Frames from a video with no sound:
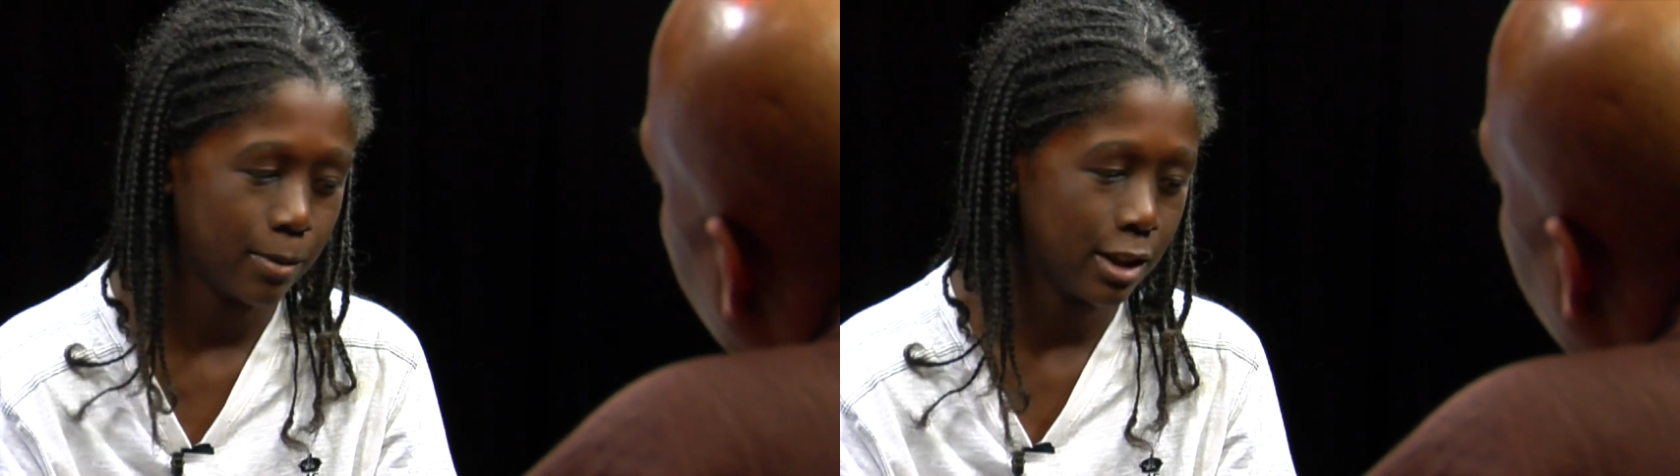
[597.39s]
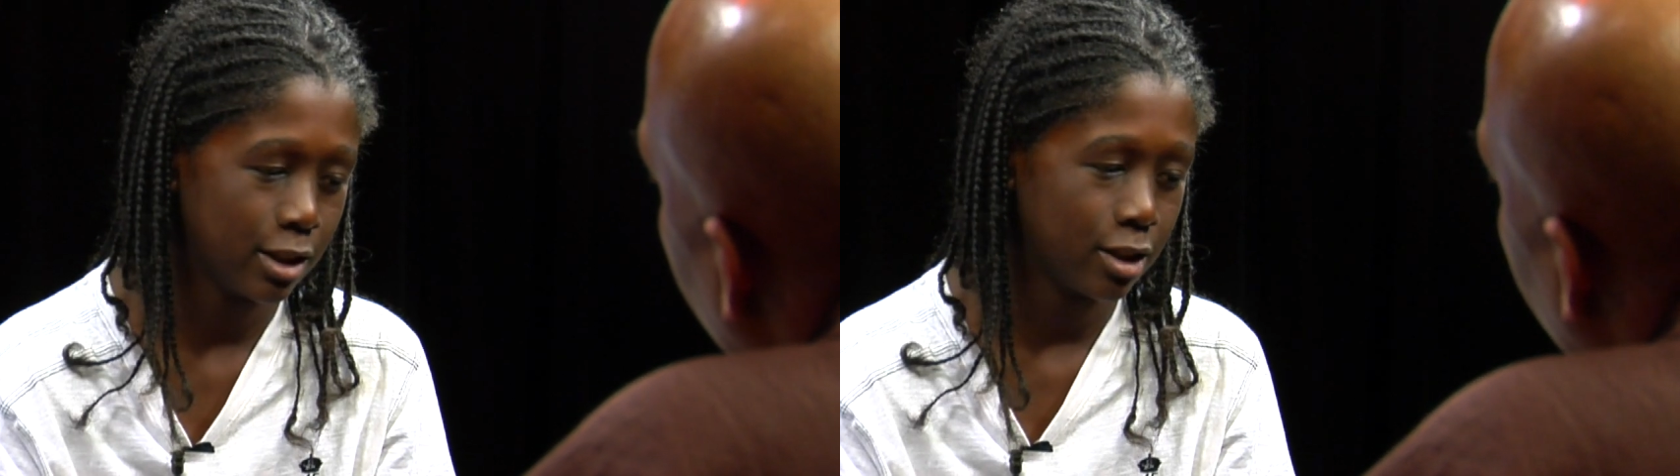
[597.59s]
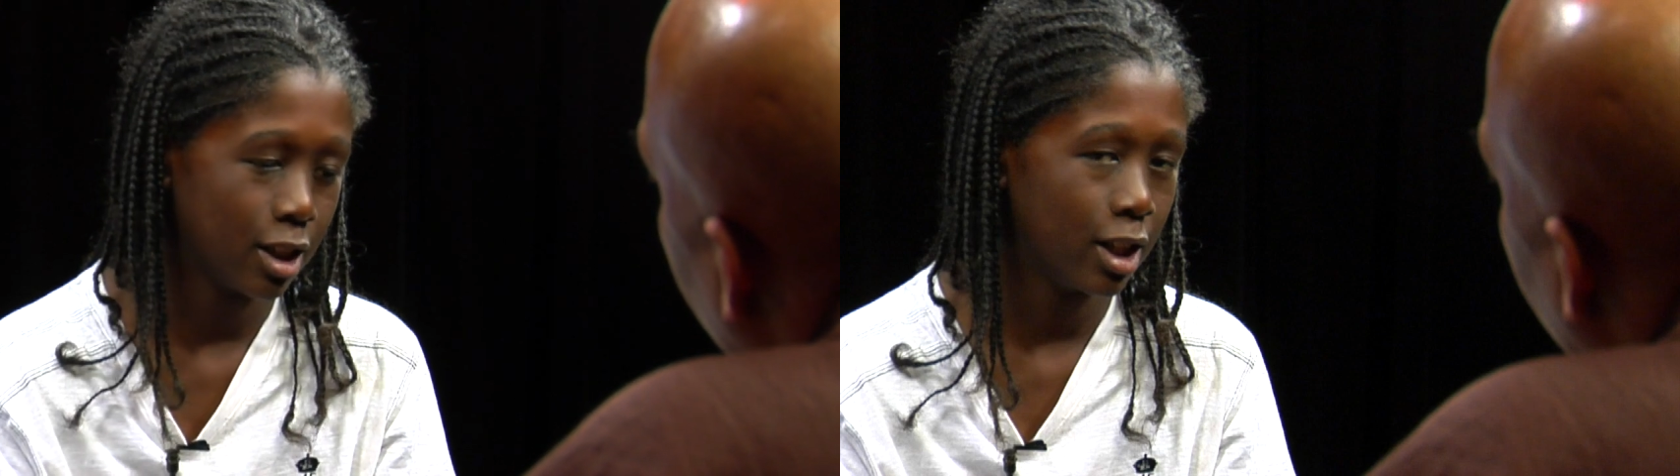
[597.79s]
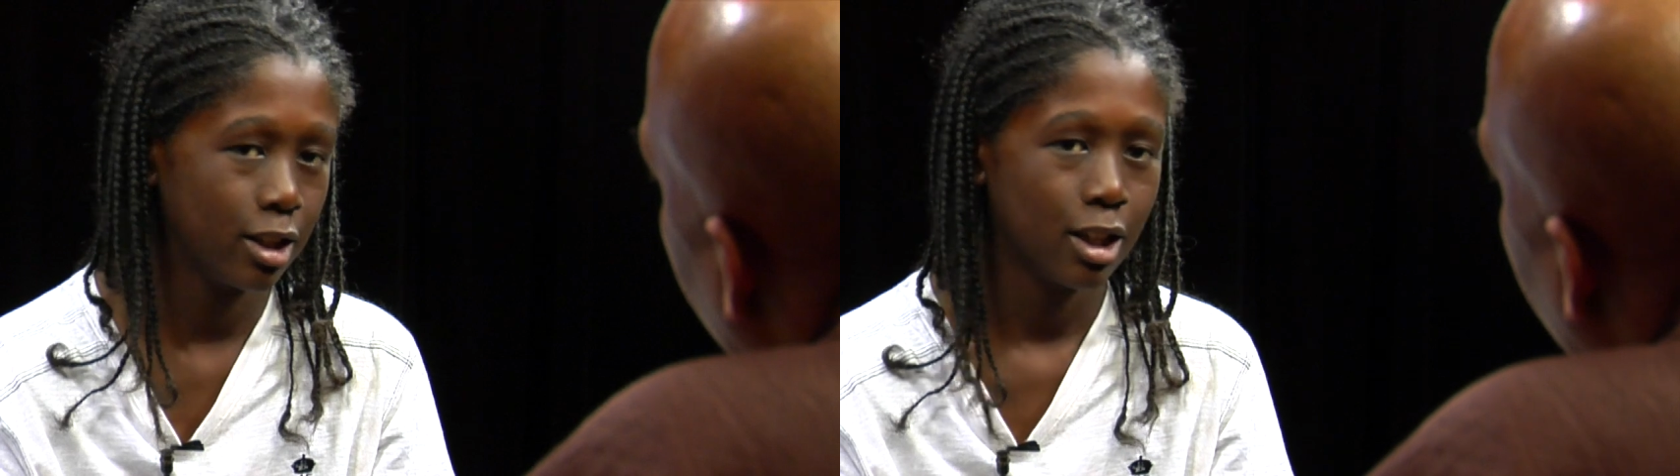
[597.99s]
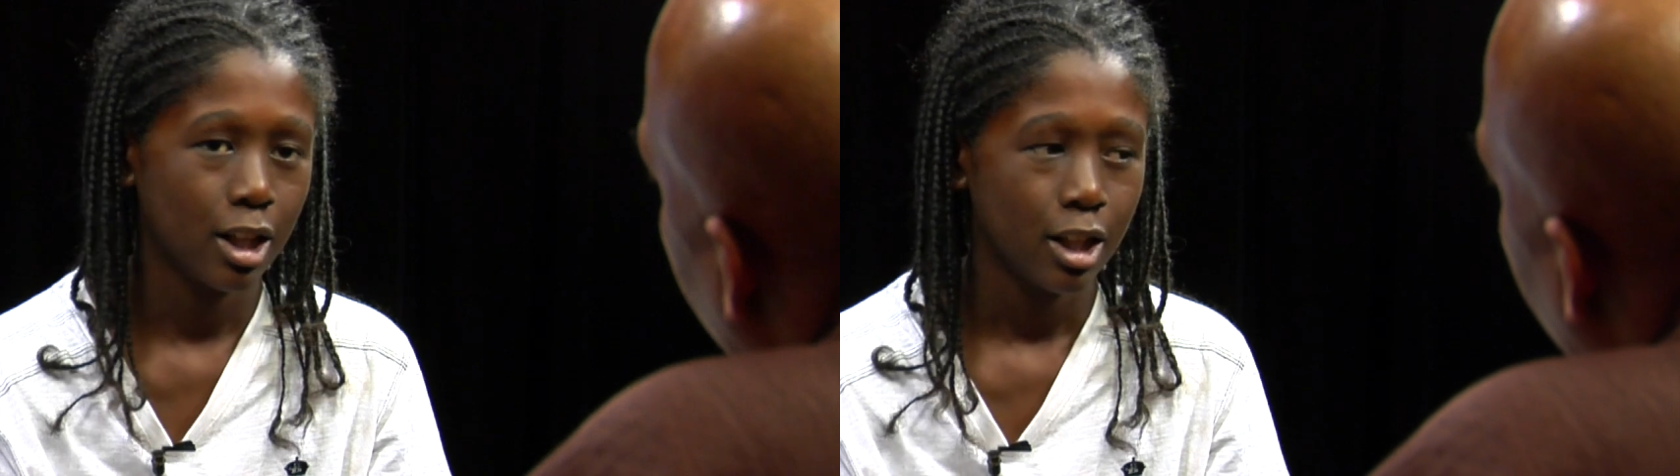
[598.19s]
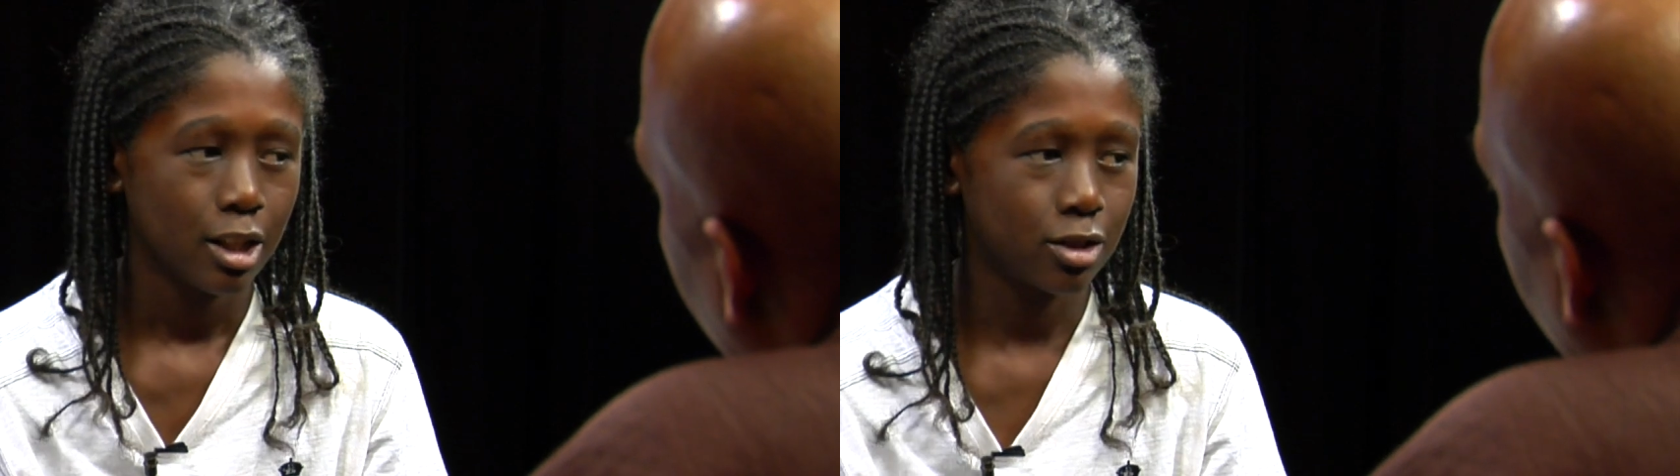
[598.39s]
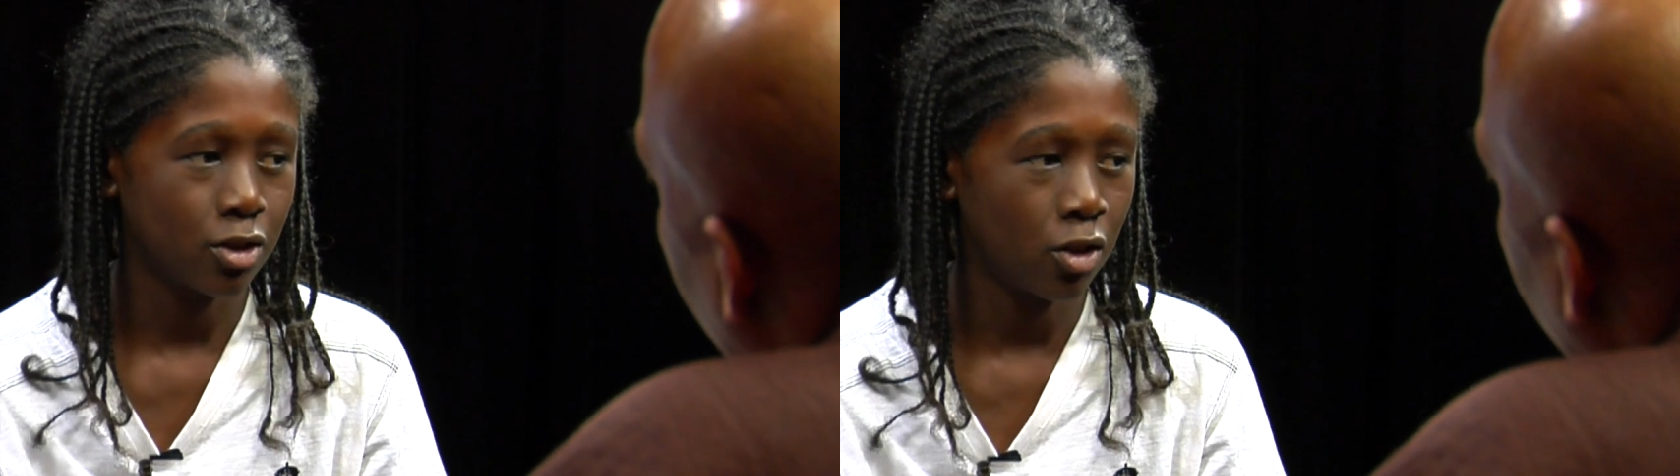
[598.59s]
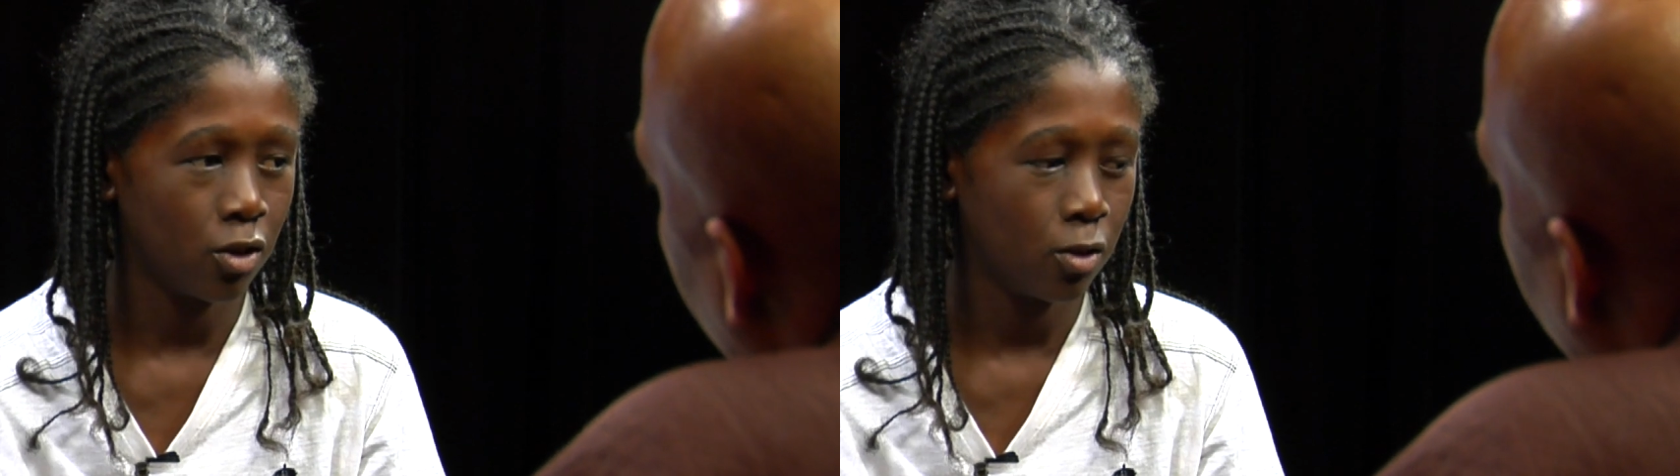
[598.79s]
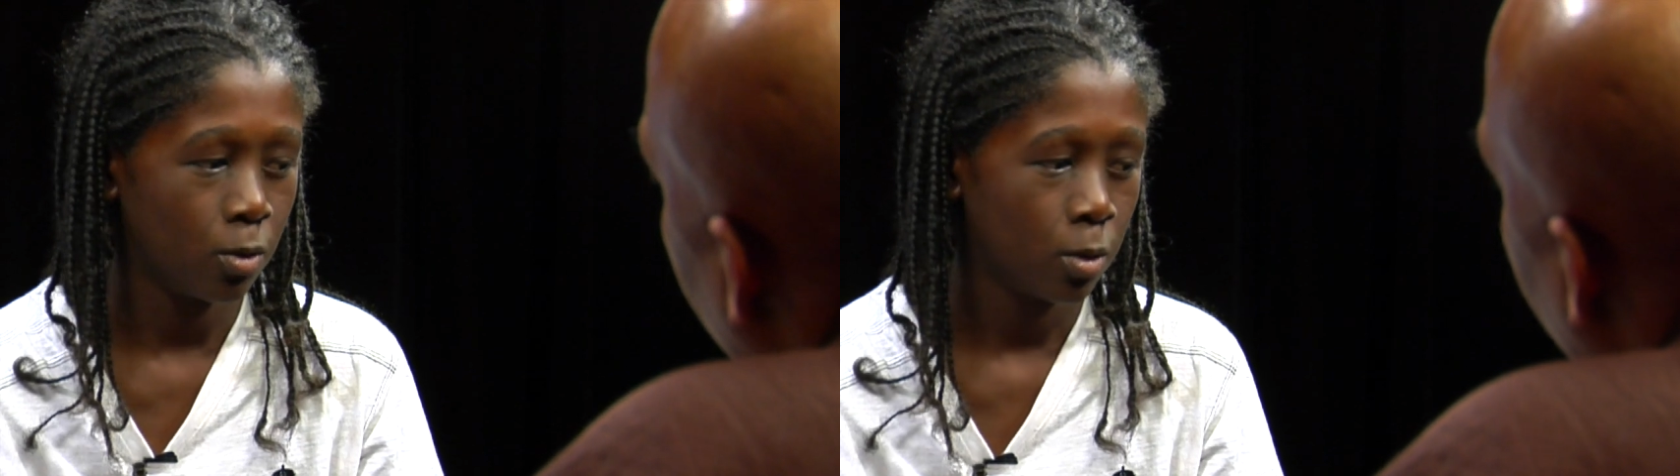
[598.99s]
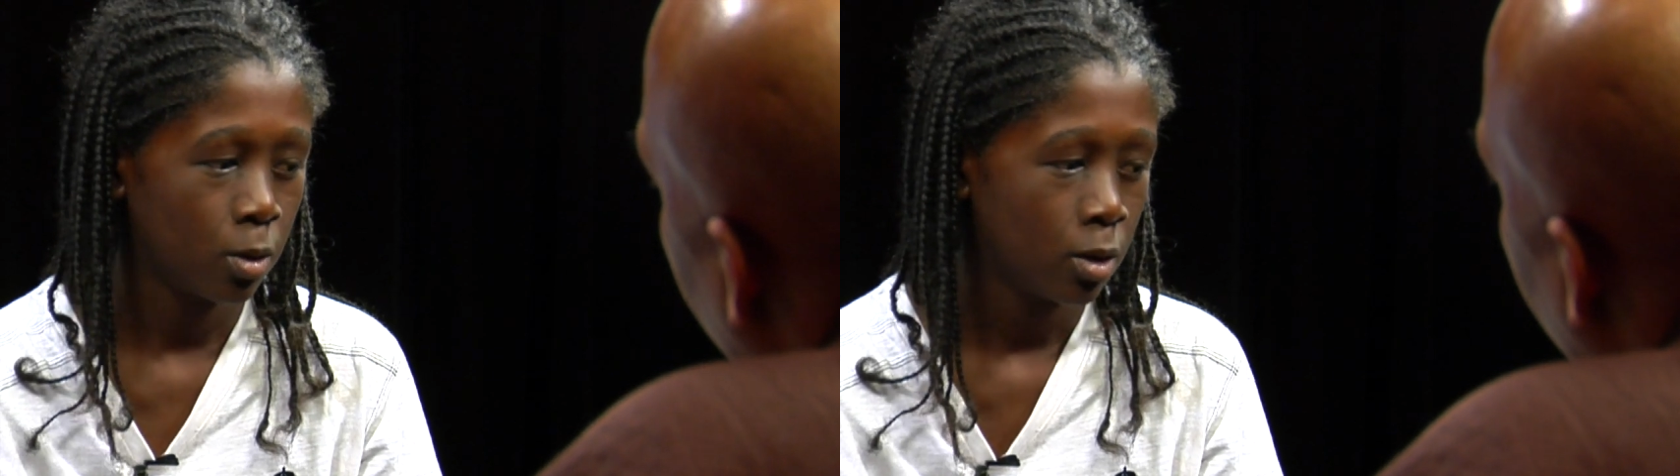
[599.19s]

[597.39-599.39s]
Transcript: my side, so